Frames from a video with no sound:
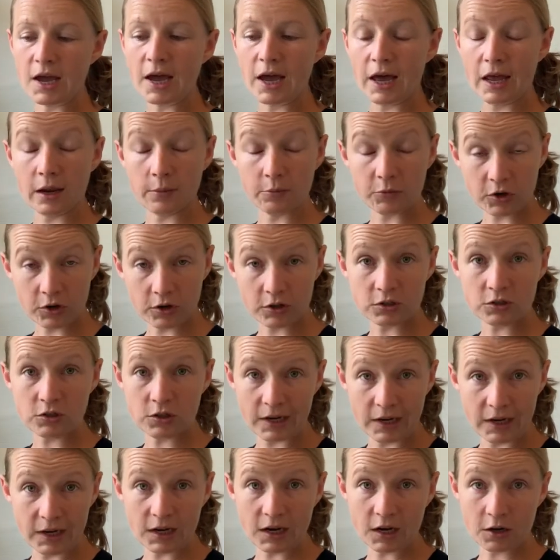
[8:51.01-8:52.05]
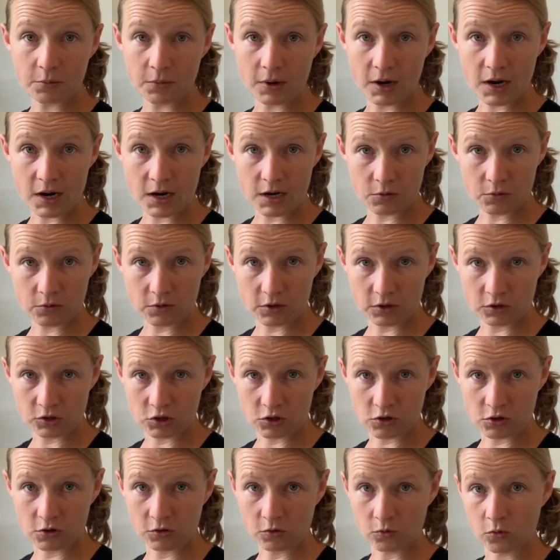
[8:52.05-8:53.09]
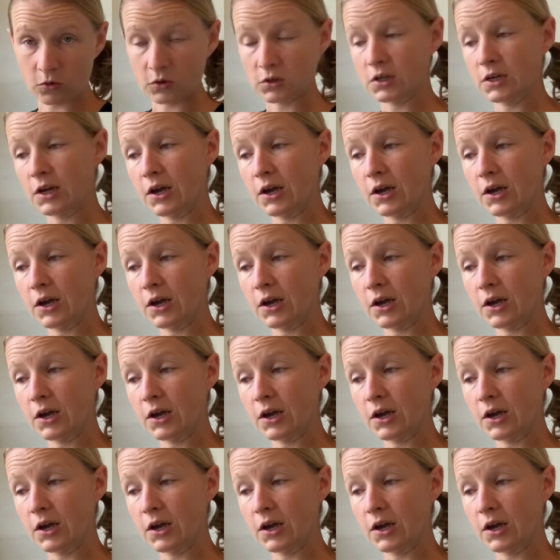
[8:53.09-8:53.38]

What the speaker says: And I'm going to clean out my eye with the charcoal water.